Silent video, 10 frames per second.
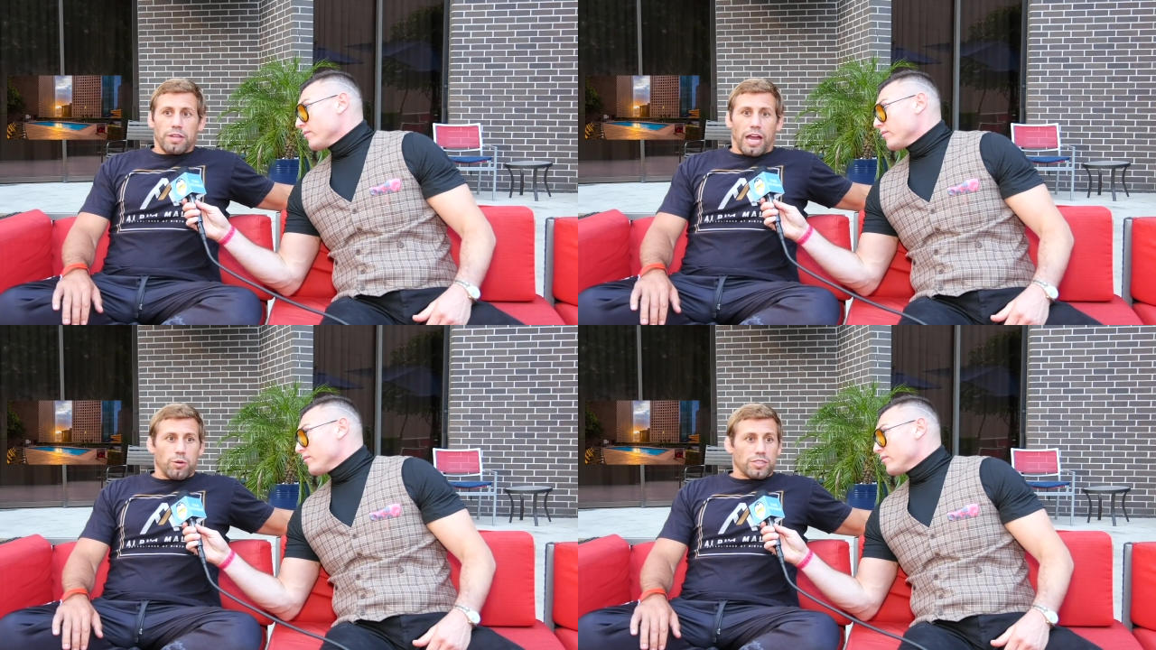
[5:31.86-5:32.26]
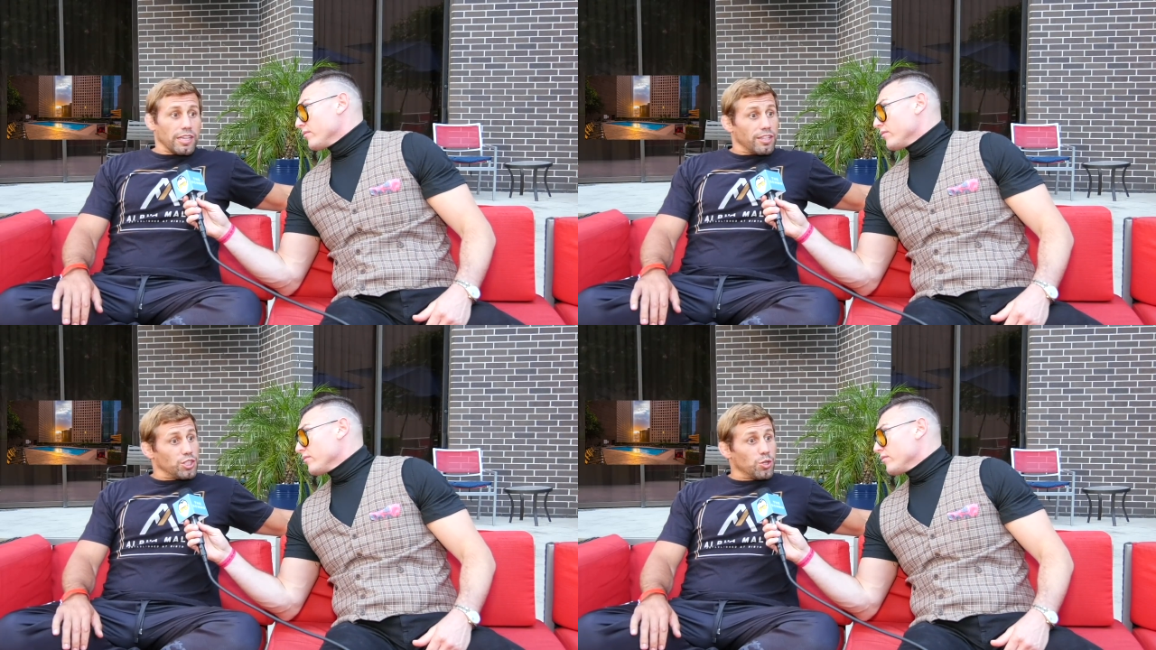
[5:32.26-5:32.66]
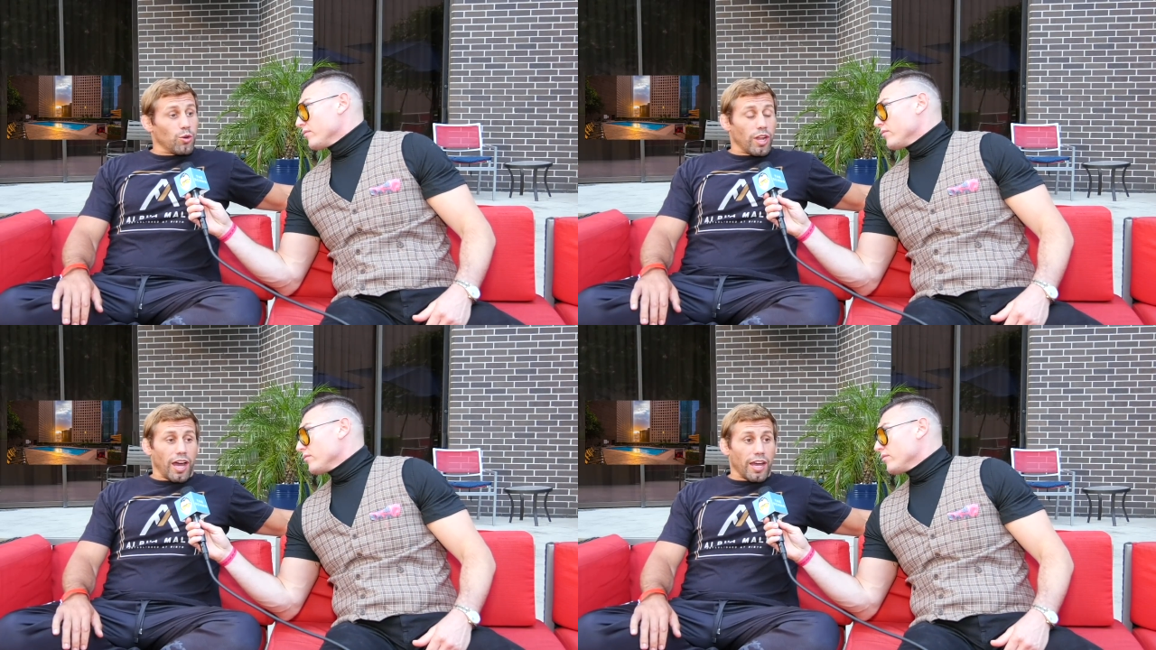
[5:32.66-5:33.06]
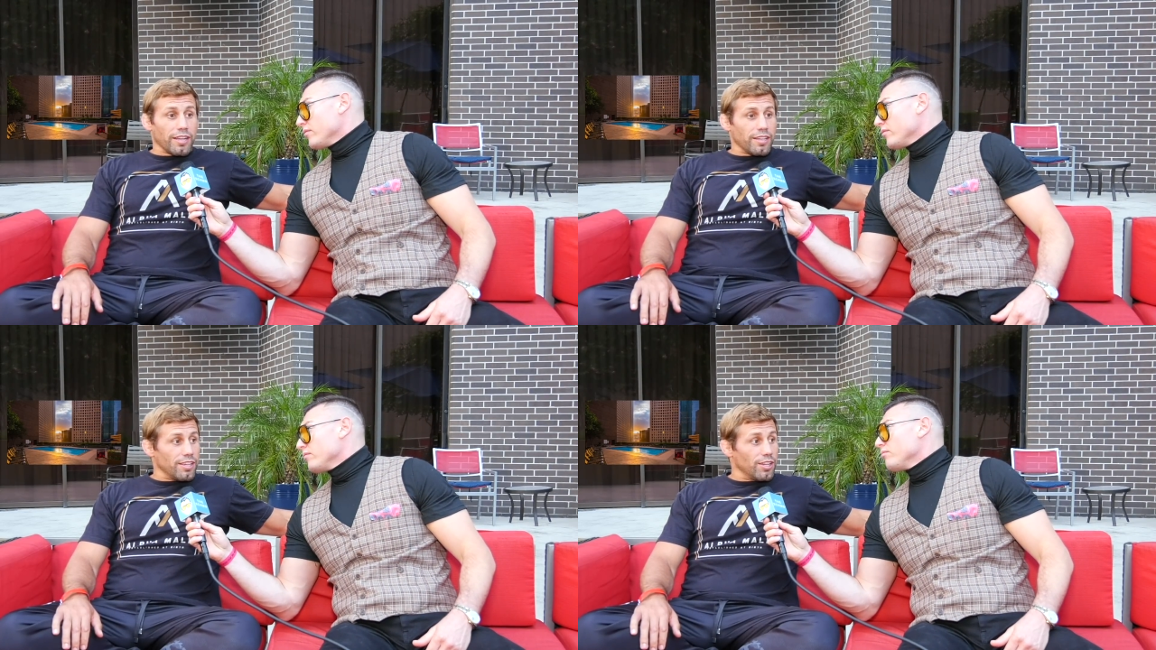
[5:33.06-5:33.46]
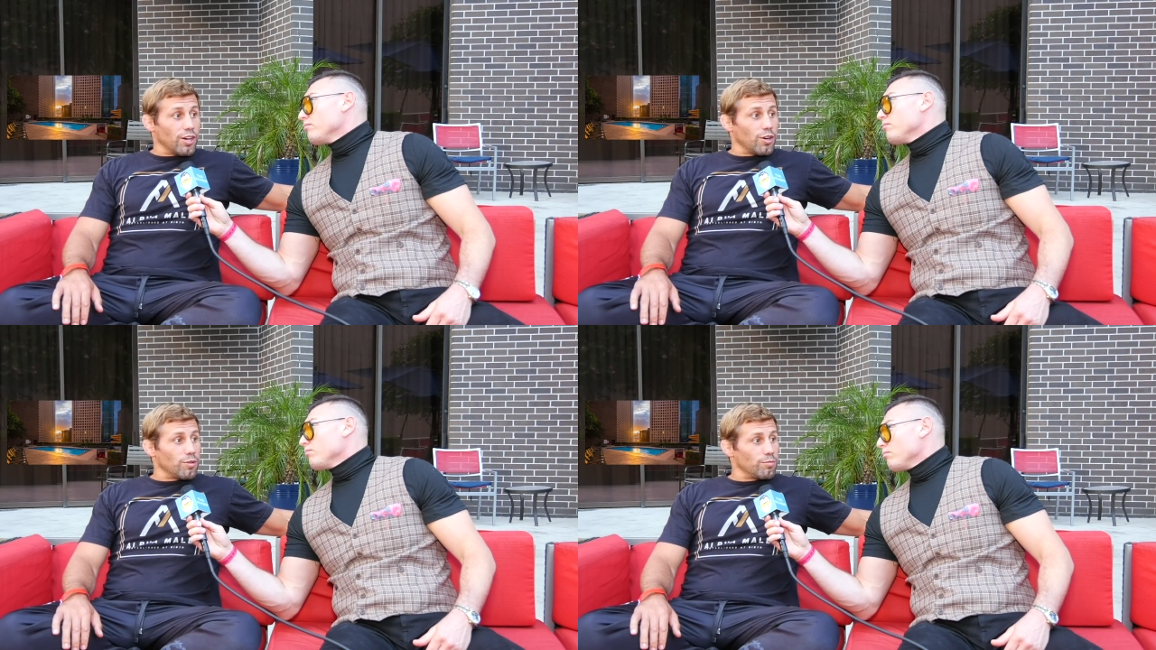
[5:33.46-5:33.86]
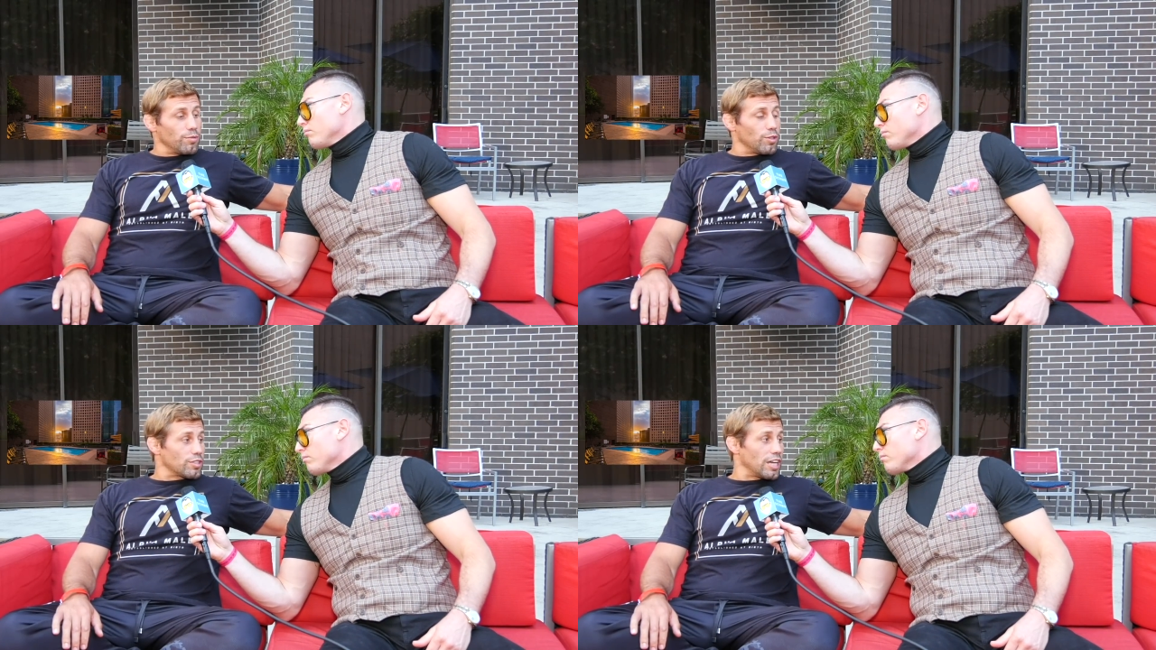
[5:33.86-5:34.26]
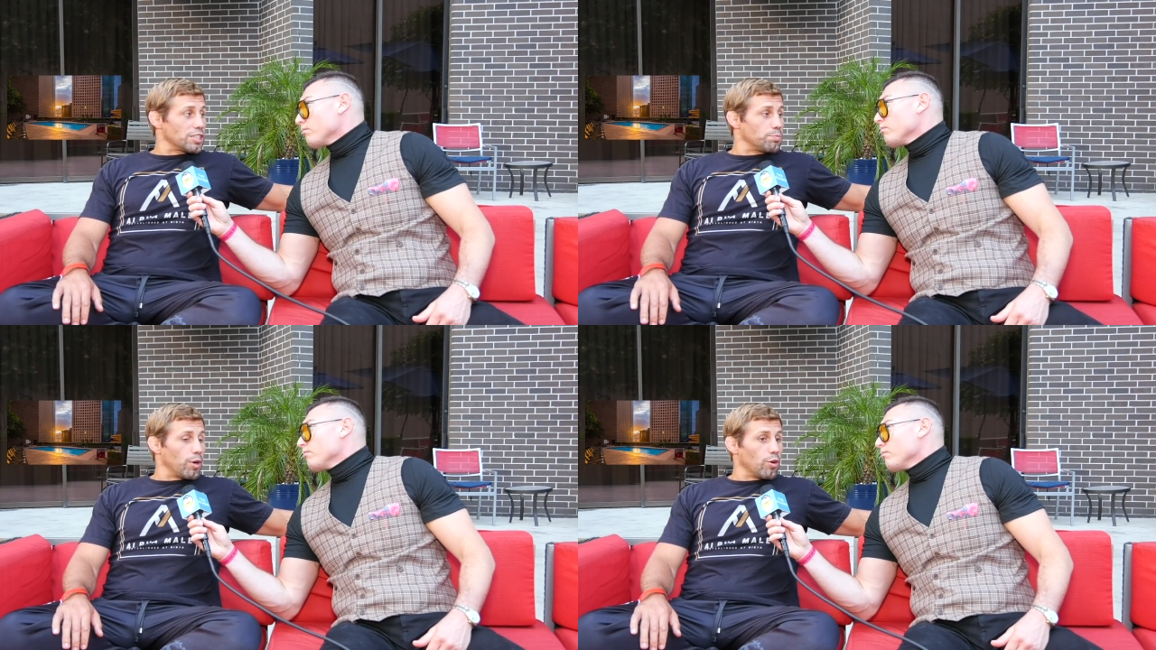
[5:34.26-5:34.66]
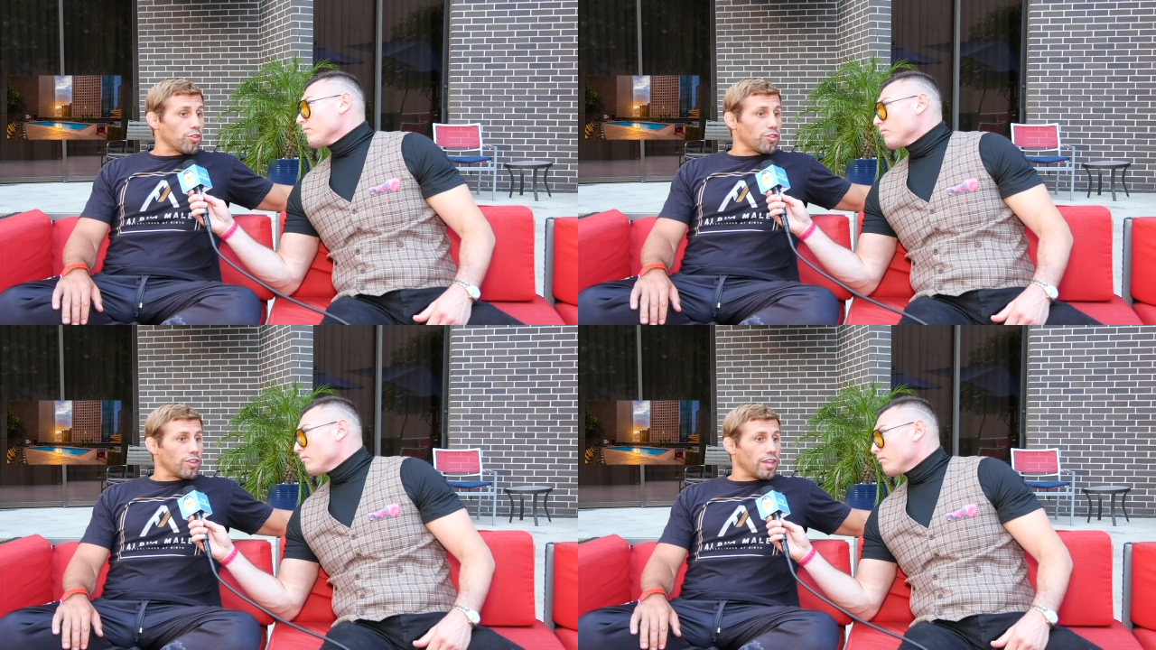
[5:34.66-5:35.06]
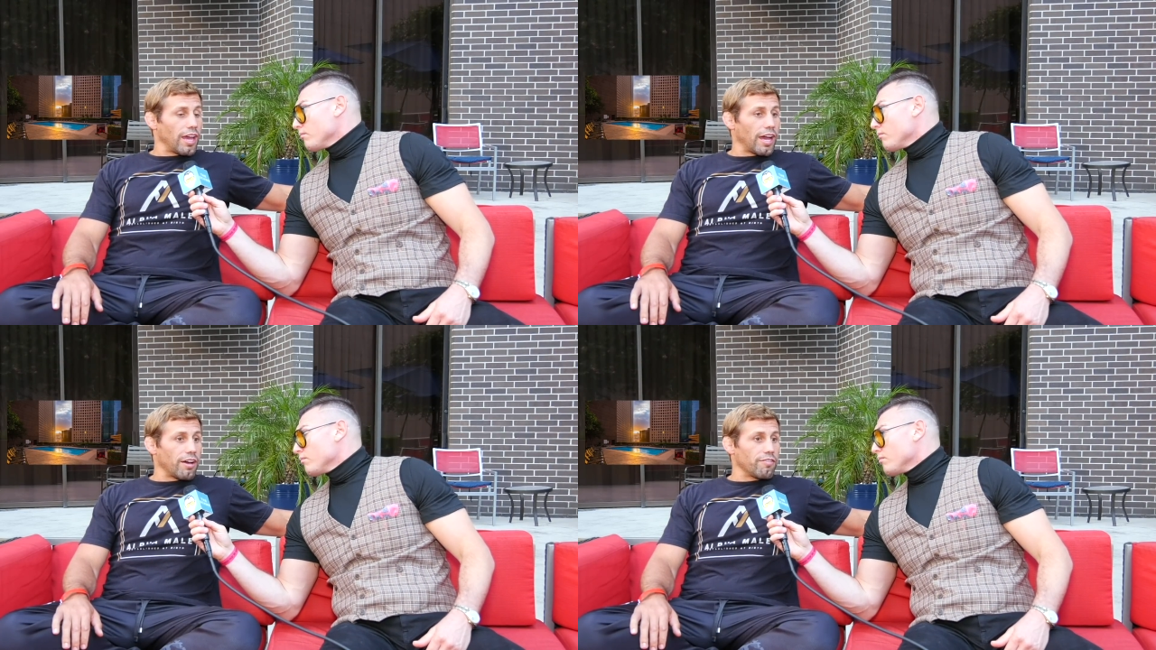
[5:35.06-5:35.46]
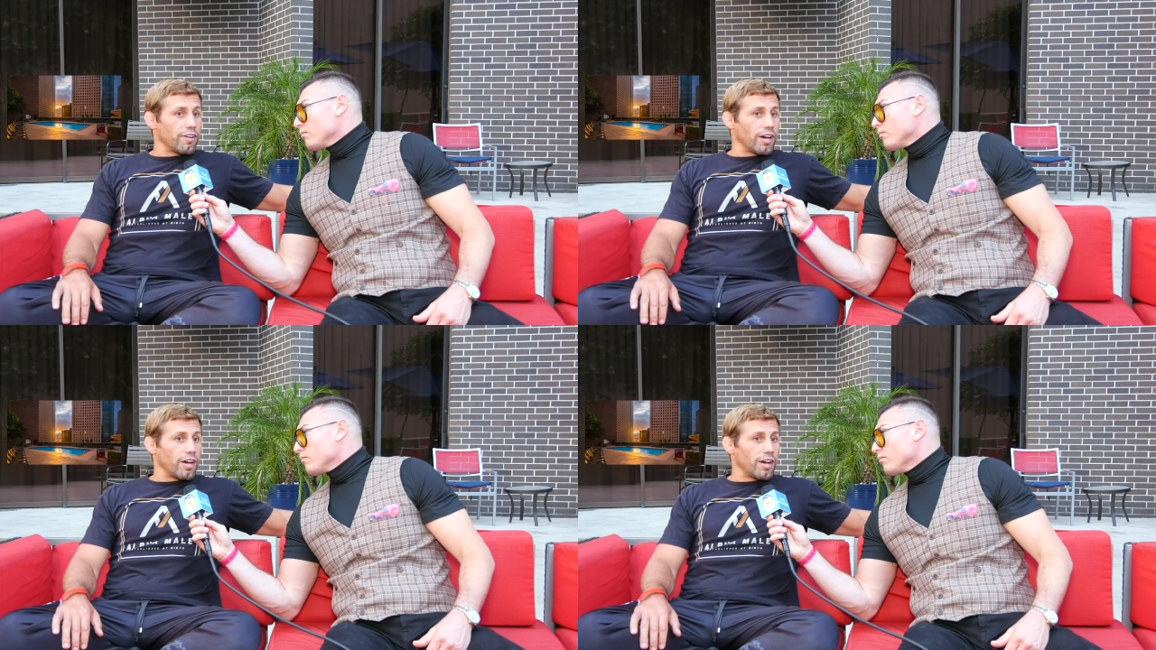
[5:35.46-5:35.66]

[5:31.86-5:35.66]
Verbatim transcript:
Speaker 1: I would say the two oh nine. You know, those guys both have